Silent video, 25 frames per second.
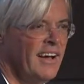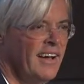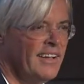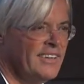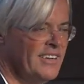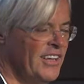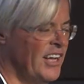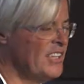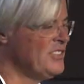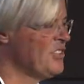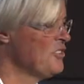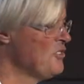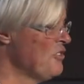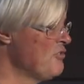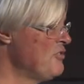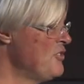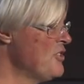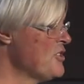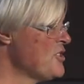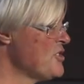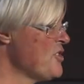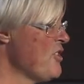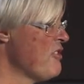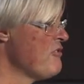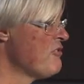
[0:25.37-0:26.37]
not on the
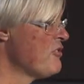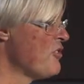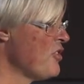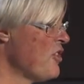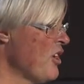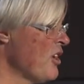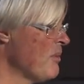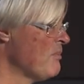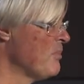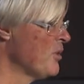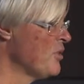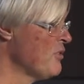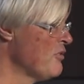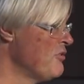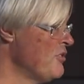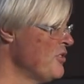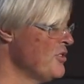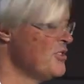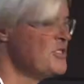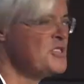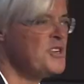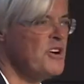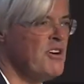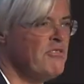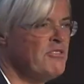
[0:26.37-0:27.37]
future of work, but the
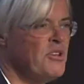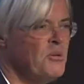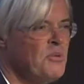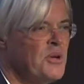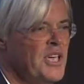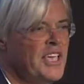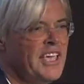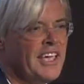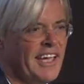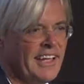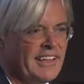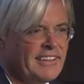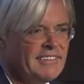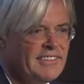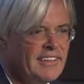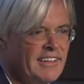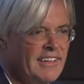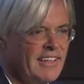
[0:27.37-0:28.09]
future of the weekend.